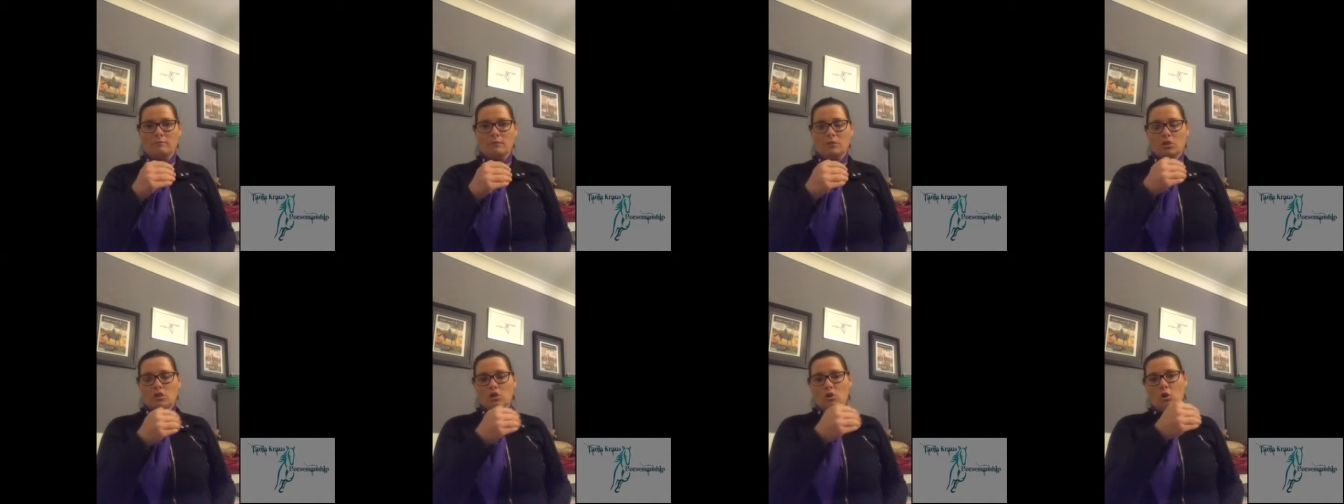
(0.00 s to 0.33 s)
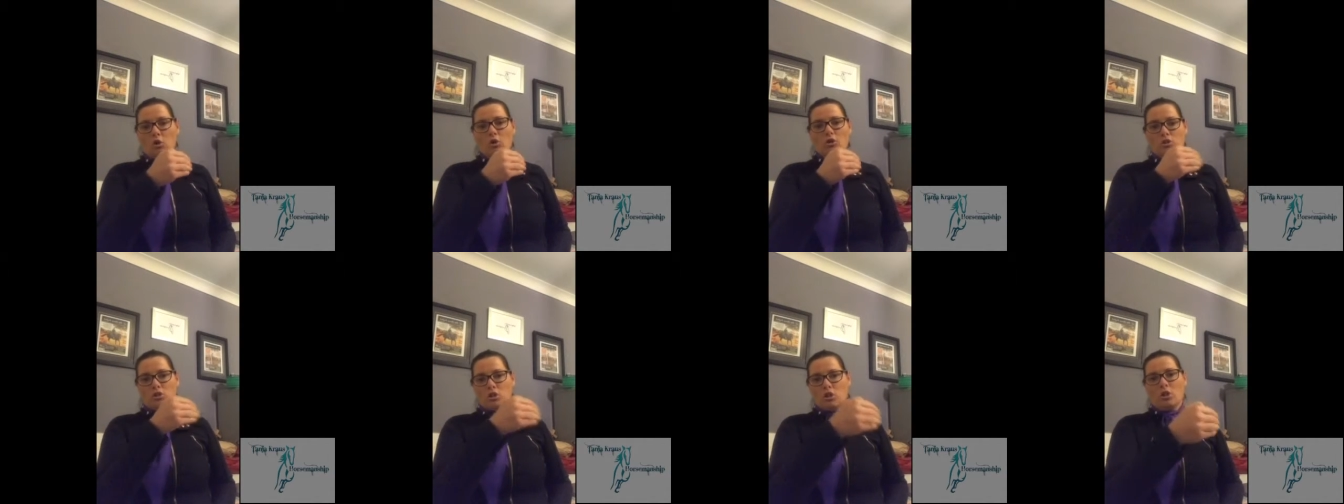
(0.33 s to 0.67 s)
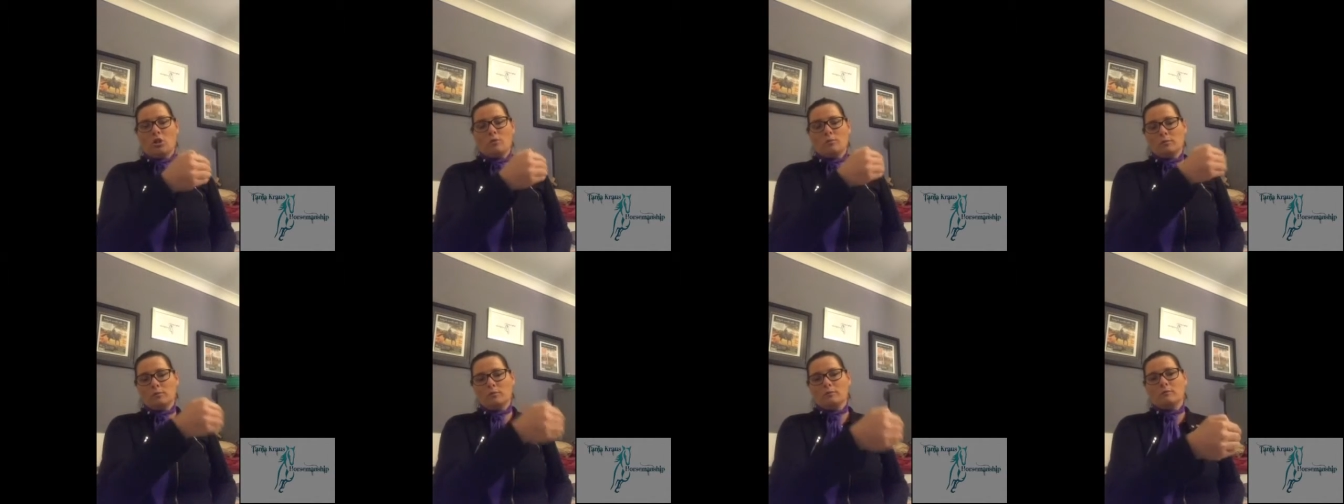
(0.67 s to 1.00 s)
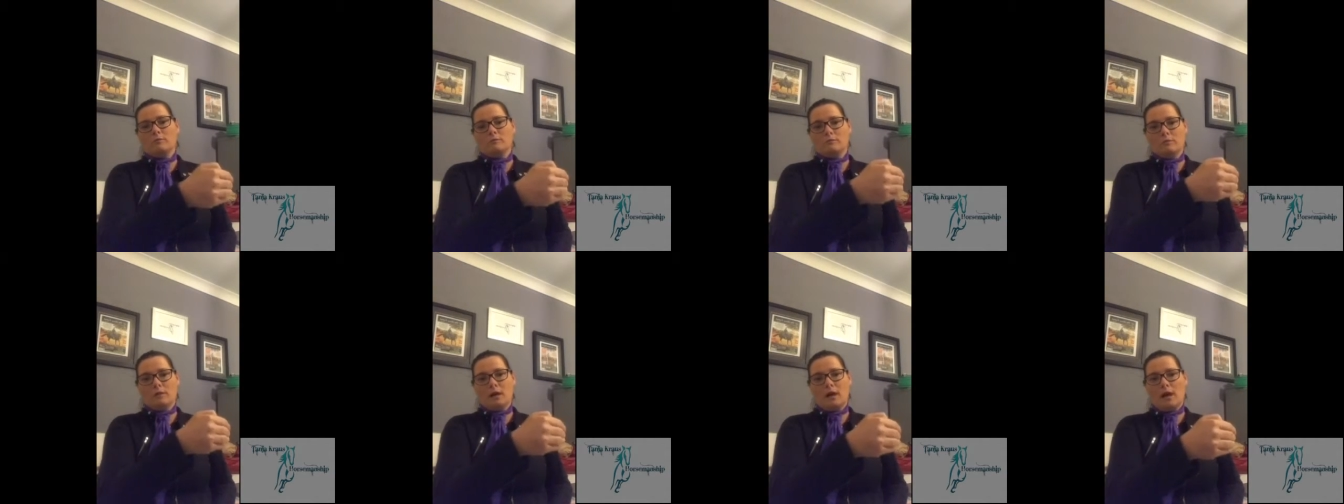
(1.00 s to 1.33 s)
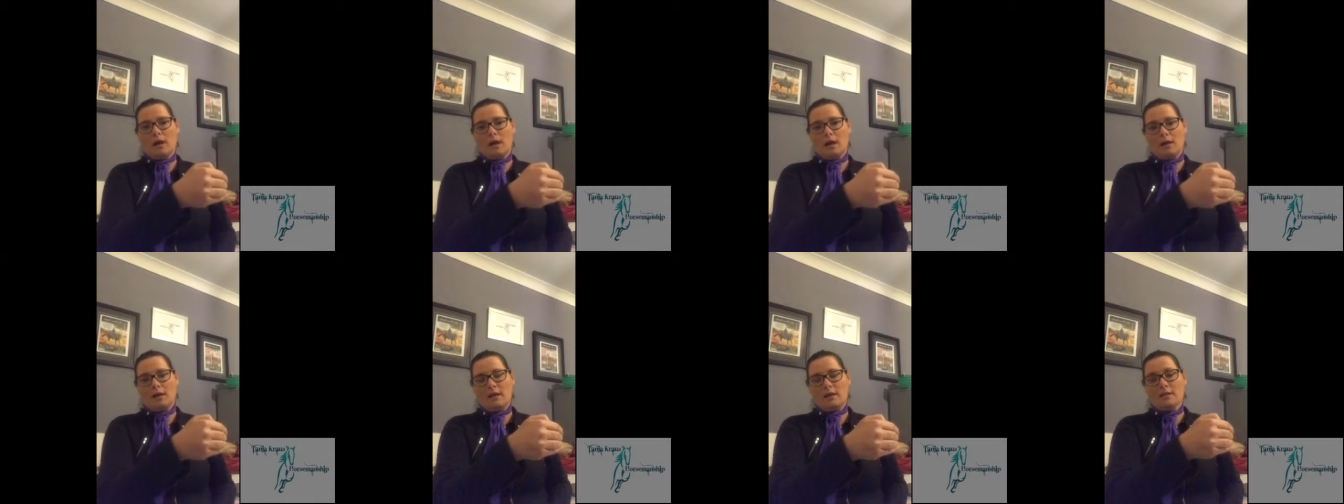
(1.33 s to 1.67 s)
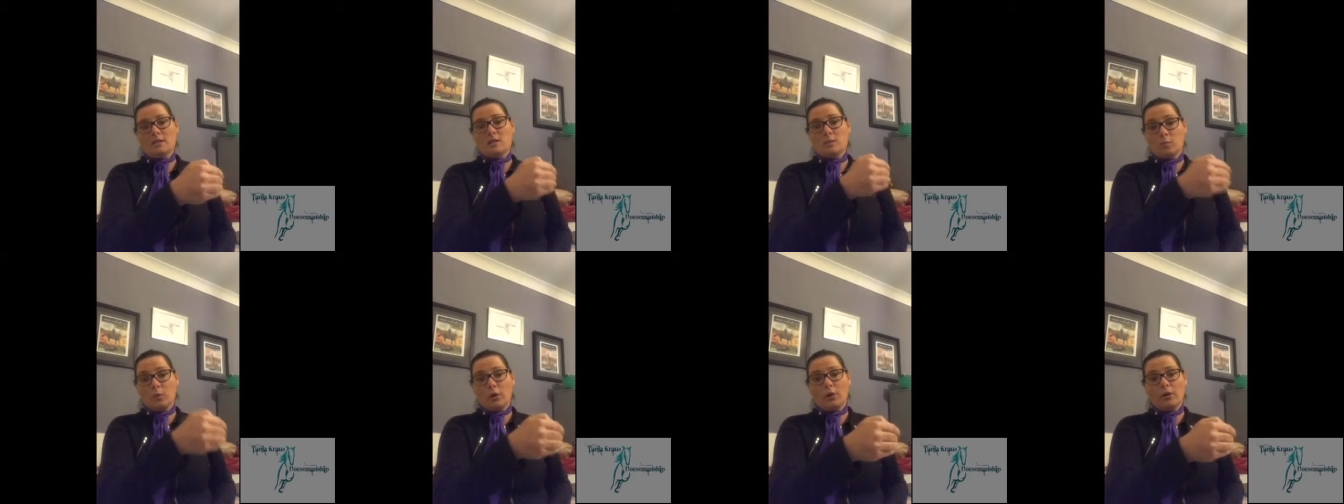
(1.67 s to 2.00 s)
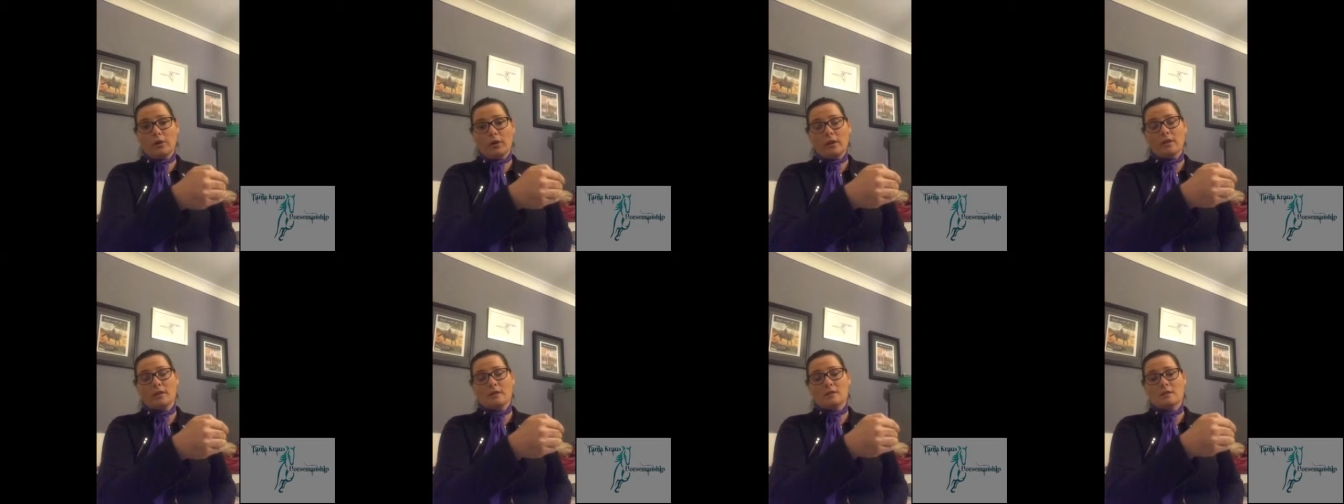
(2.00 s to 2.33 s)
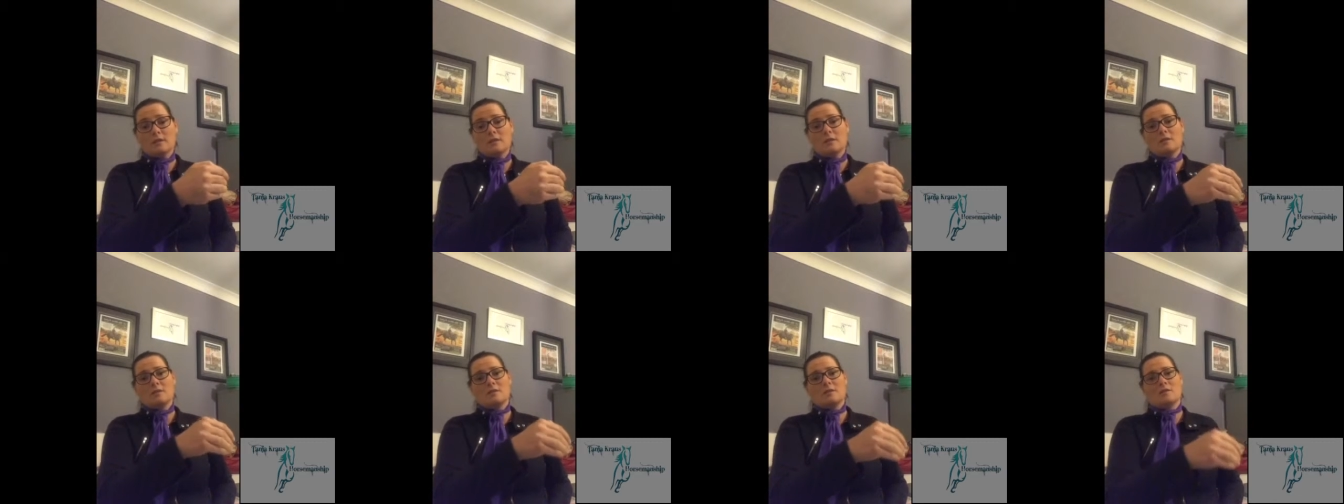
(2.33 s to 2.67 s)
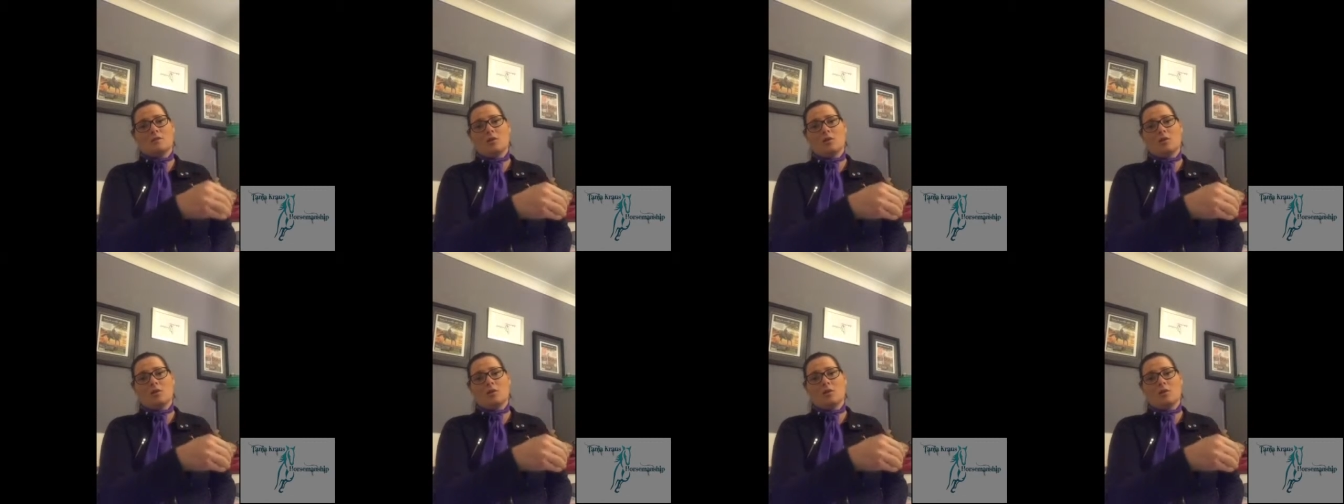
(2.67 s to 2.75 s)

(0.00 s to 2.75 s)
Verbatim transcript: short-term experiences,